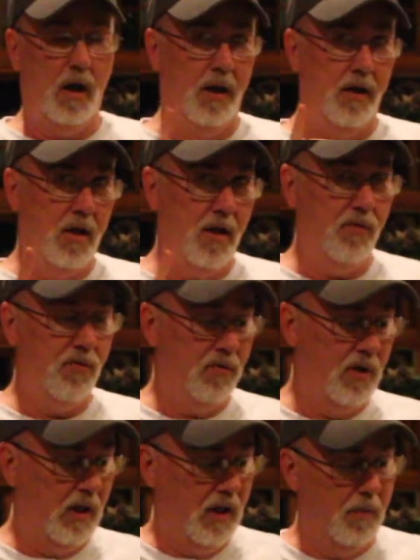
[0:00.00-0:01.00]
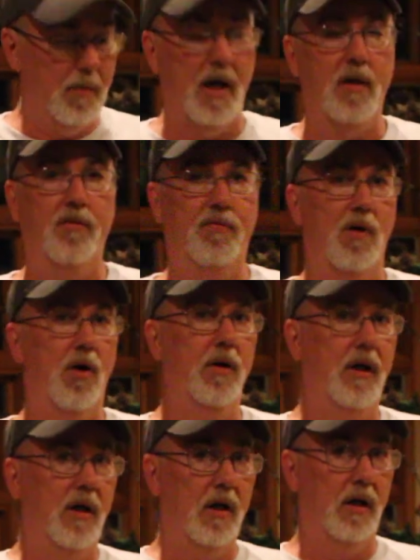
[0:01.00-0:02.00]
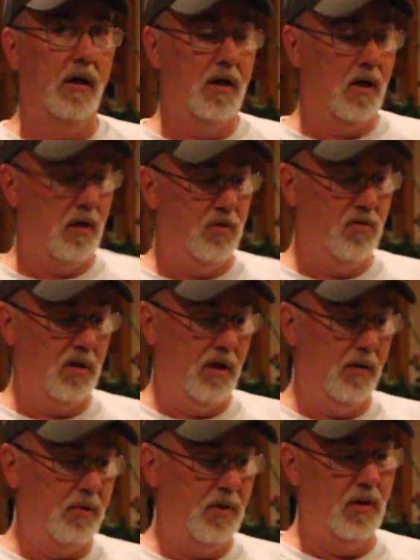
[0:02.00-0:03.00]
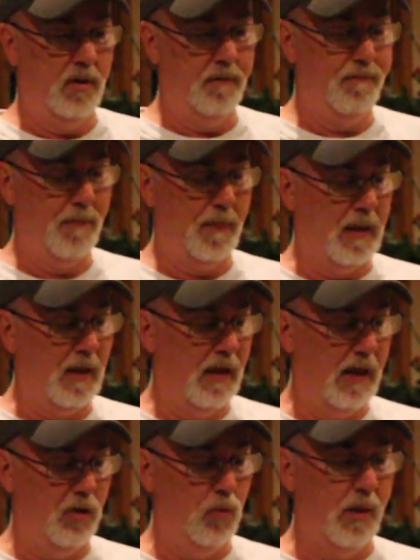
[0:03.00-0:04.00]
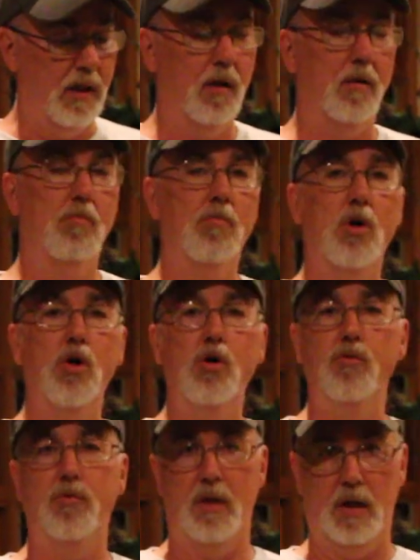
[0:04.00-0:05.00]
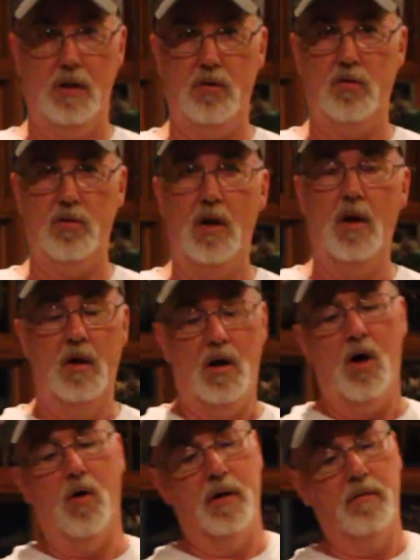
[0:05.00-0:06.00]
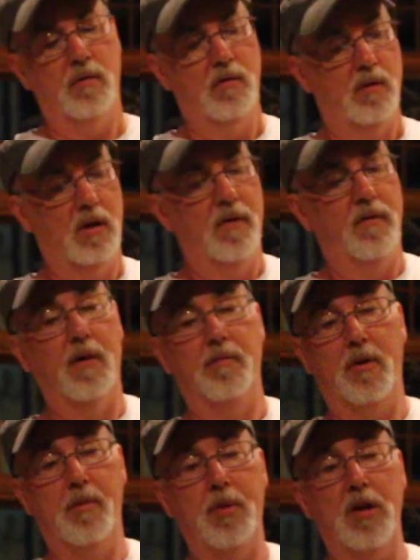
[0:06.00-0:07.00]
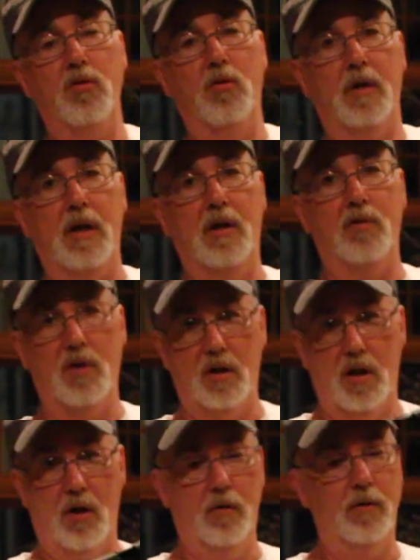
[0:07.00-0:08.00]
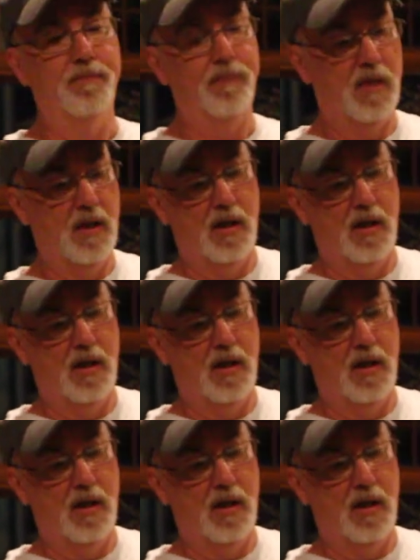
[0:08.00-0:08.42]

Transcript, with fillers: Another thing about the floating gun concept is we can move this. Oh, the, the pistol is unloaded.